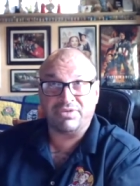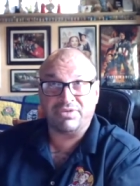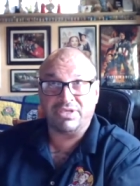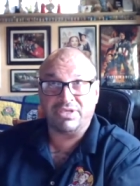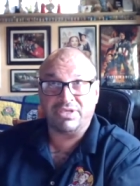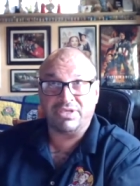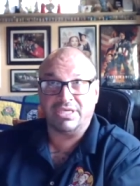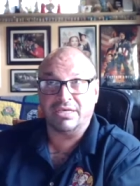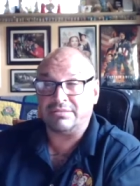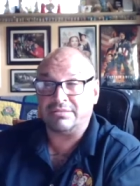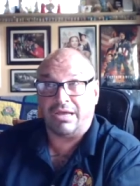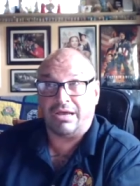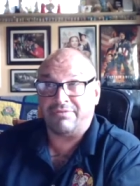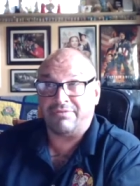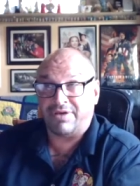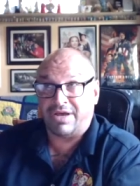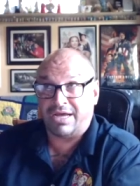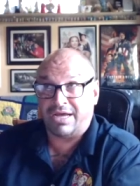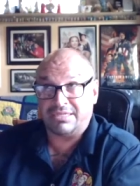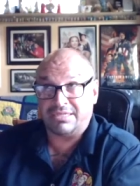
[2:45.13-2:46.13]
guilt, of
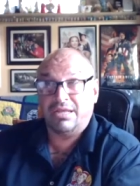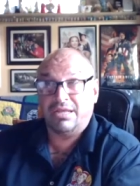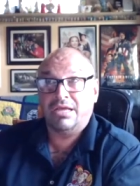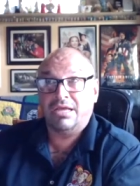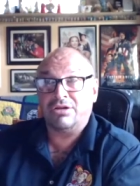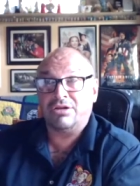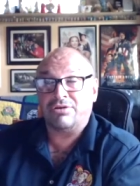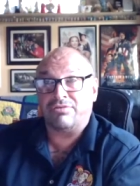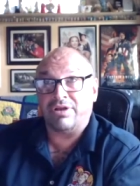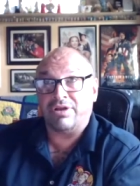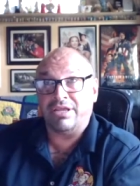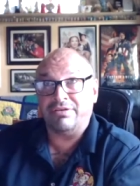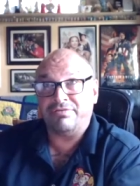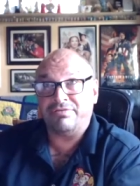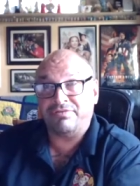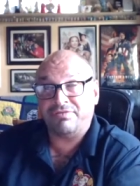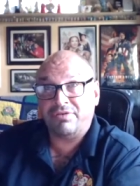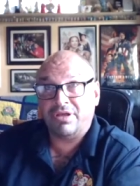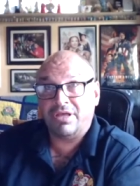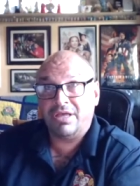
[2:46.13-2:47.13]
grief.